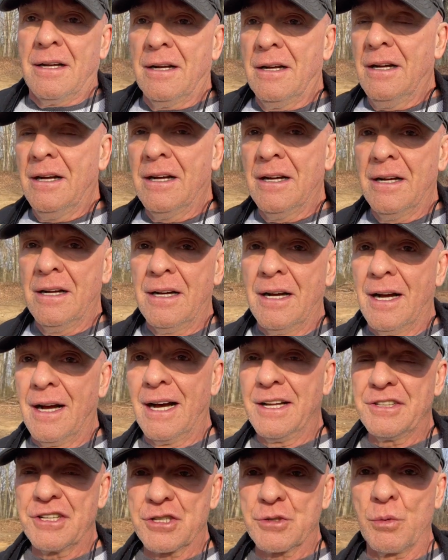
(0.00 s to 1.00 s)

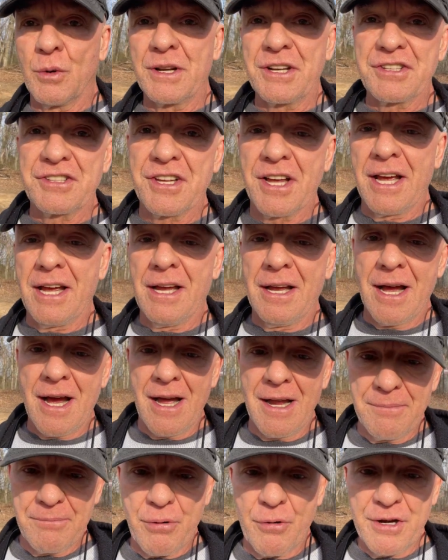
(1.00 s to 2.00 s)
I just want to say I
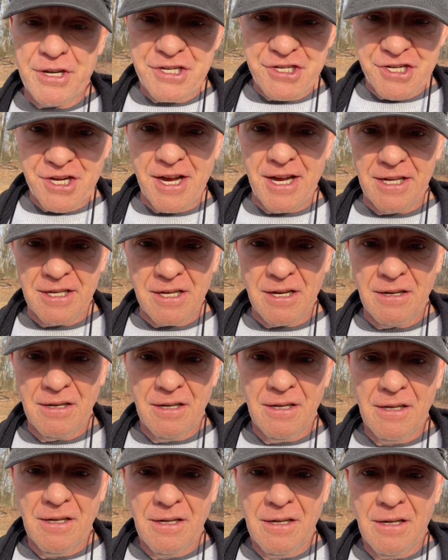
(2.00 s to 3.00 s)
appreciate
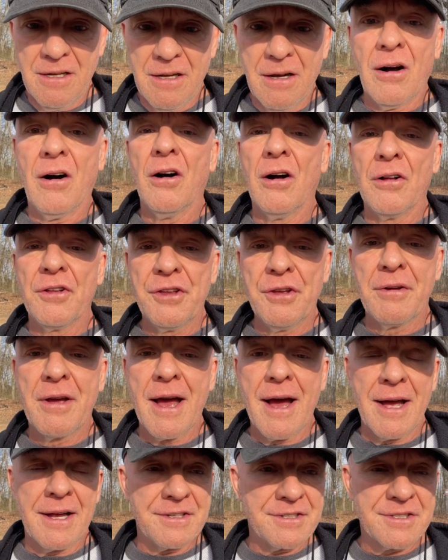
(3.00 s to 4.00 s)
all you
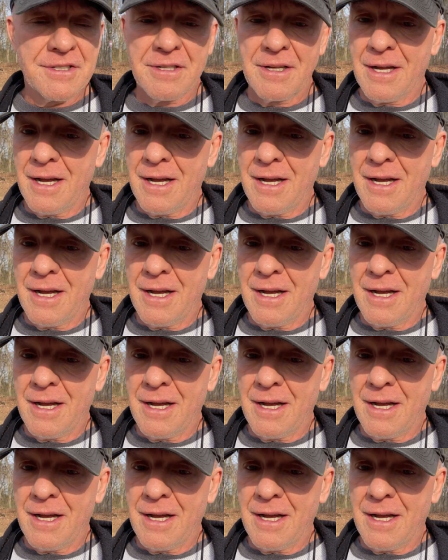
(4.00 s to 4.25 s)
guys.